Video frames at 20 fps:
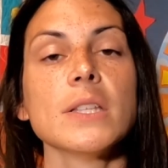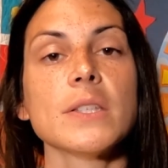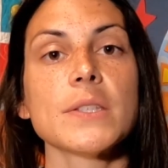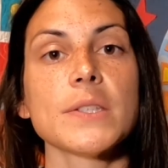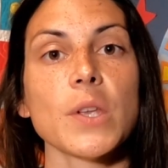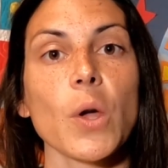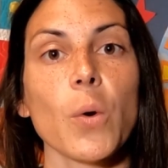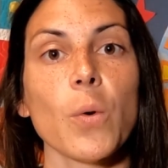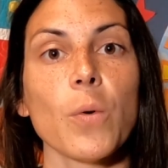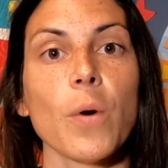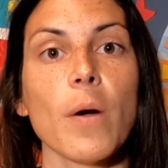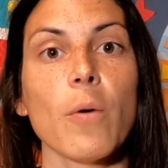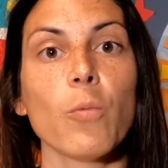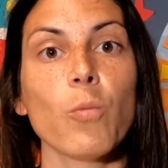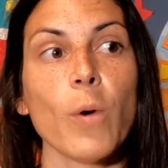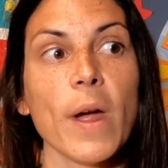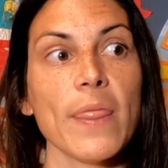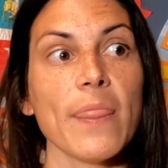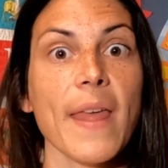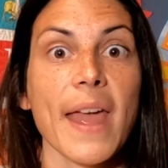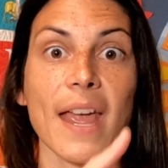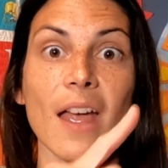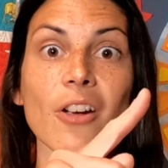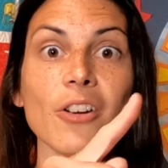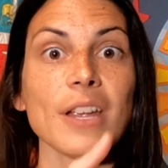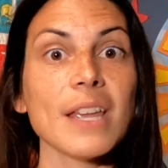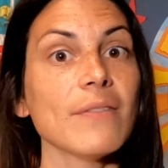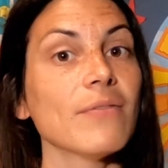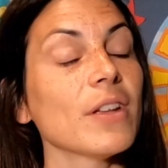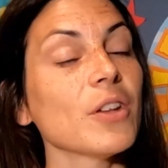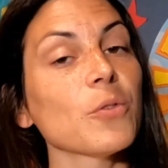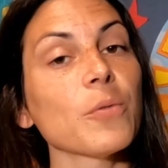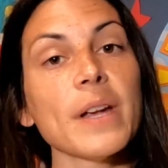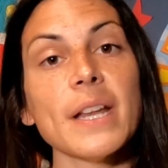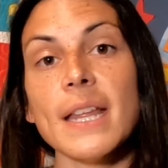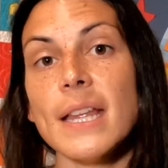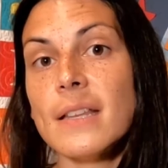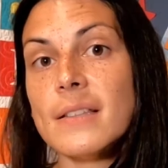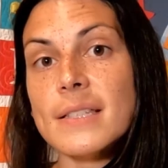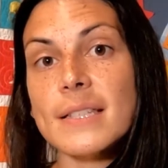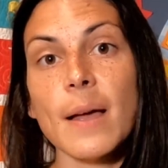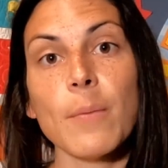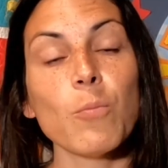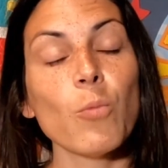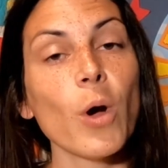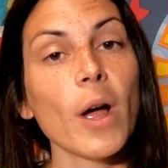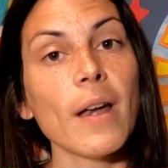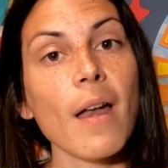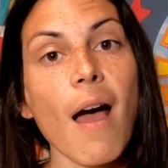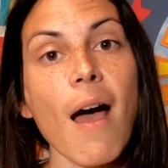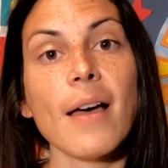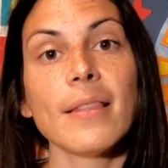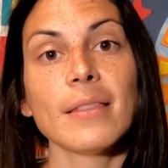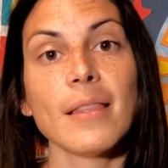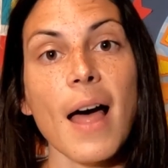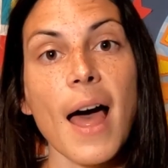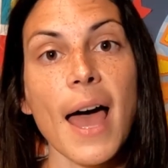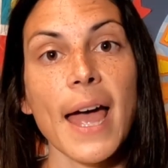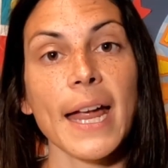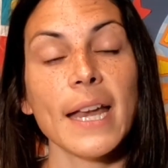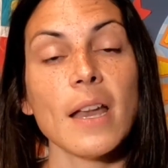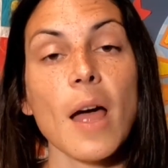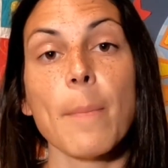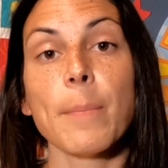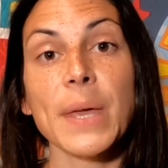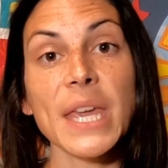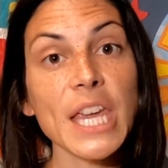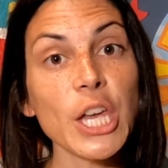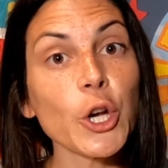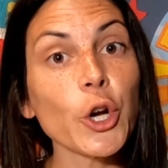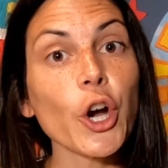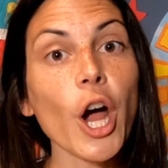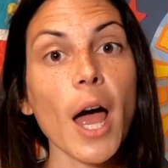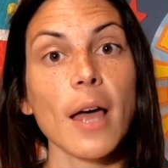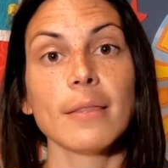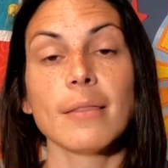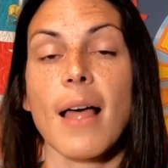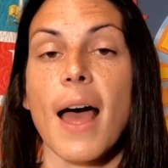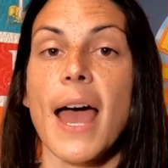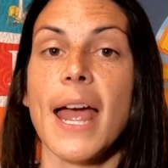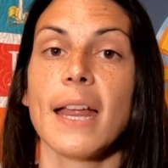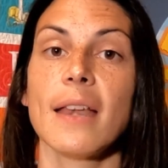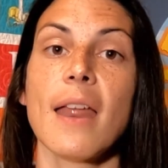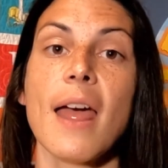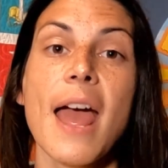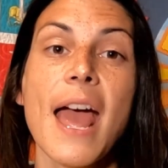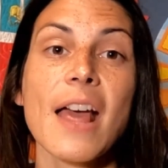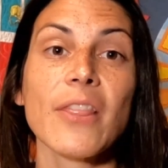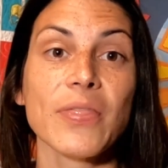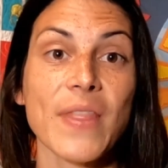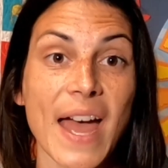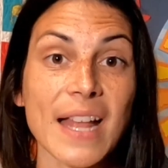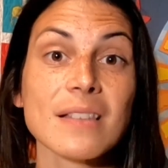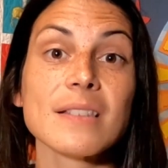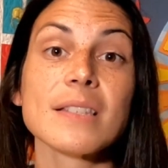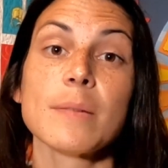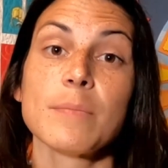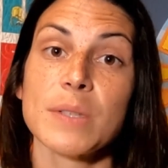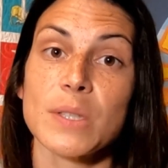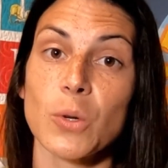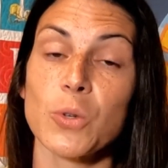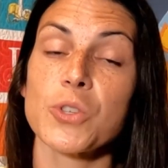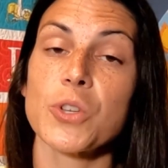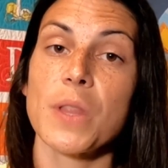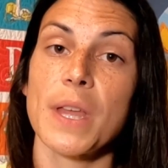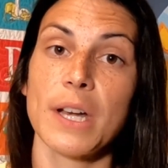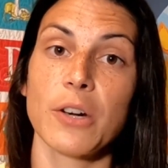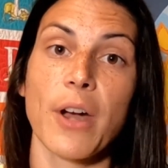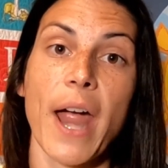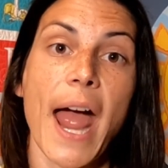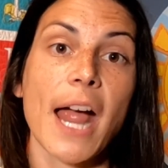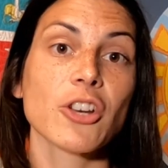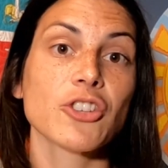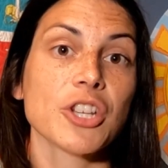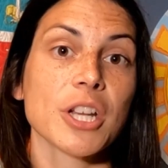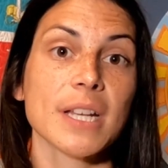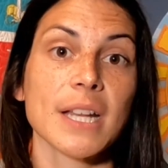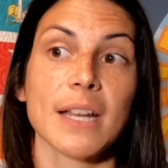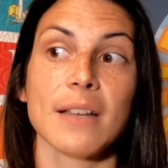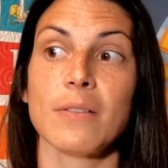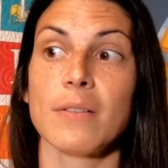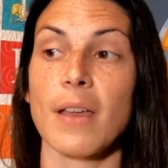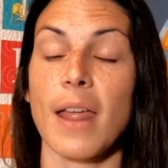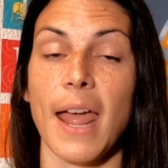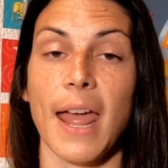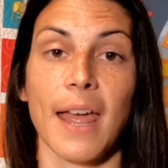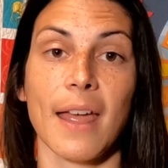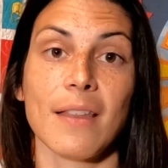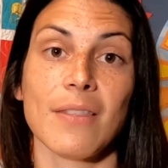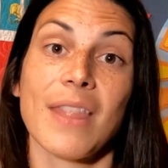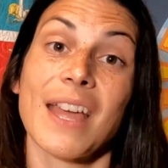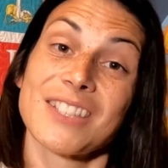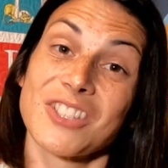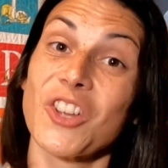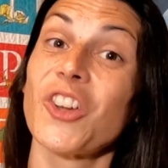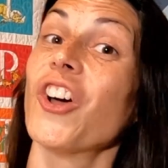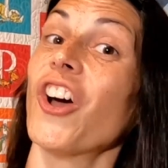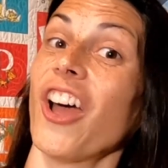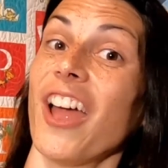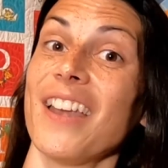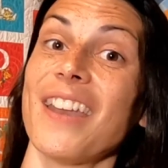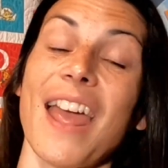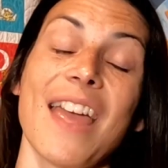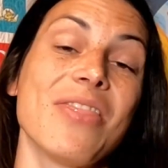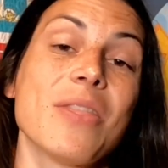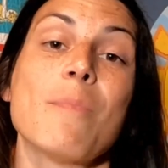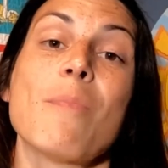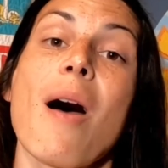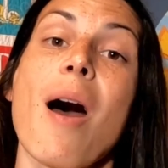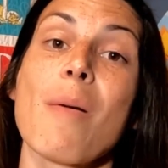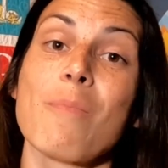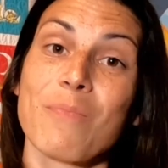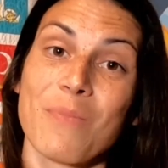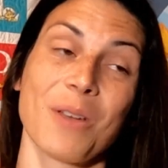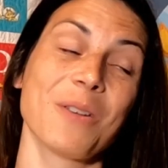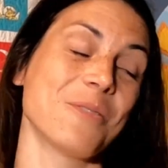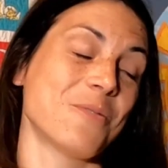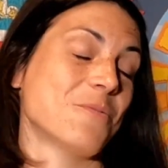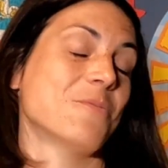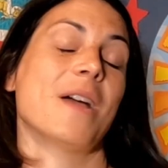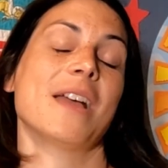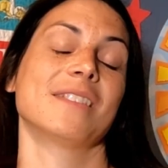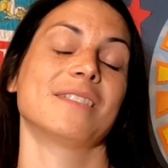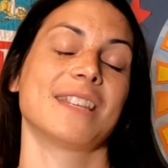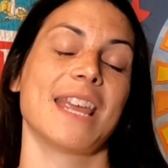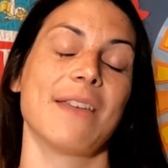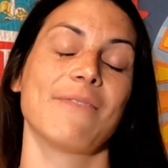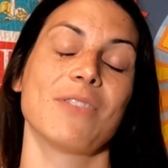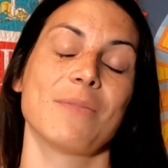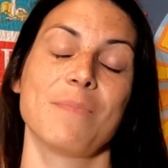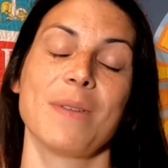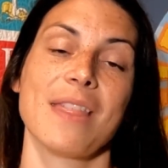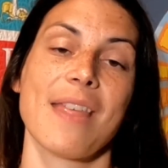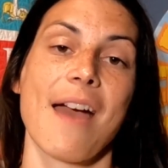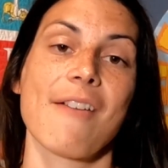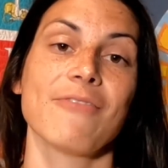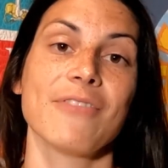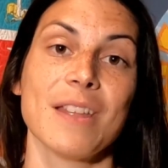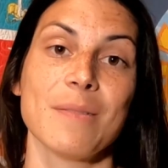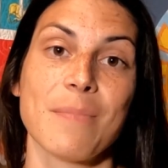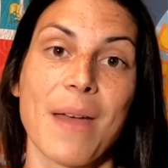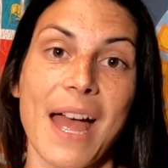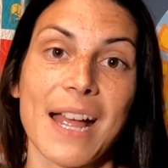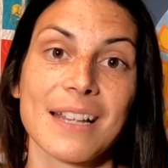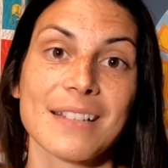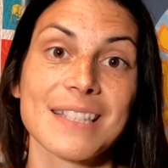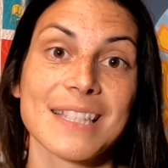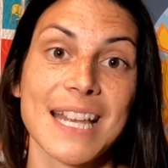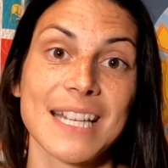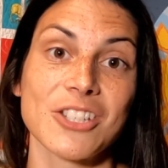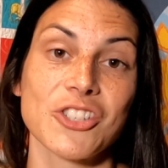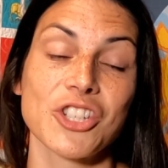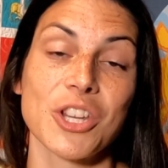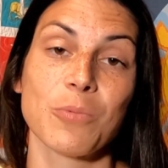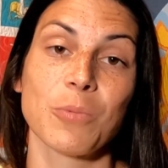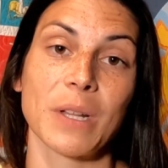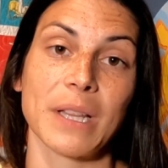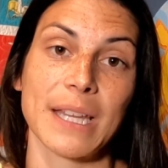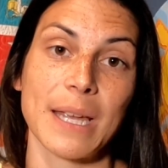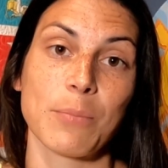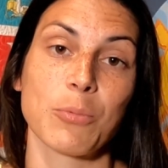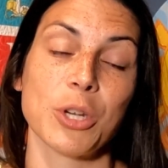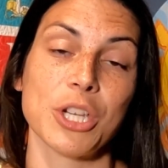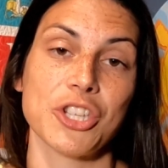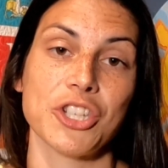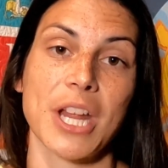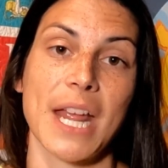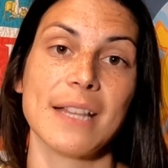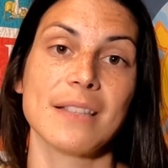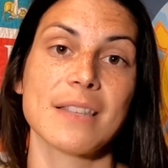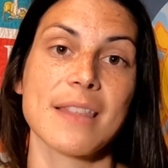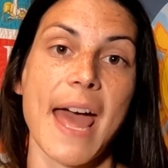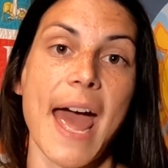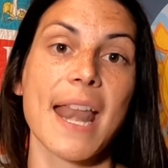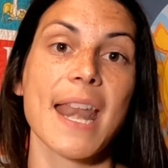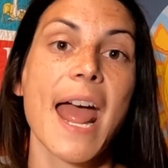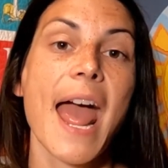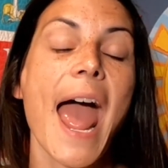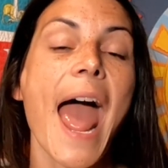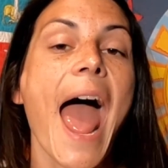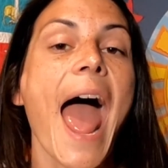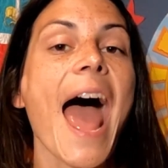So when they are even greeting someone online, up here online, that's some social interaction, and that's good. And the mom who has given me that feedback says she really appreciates that.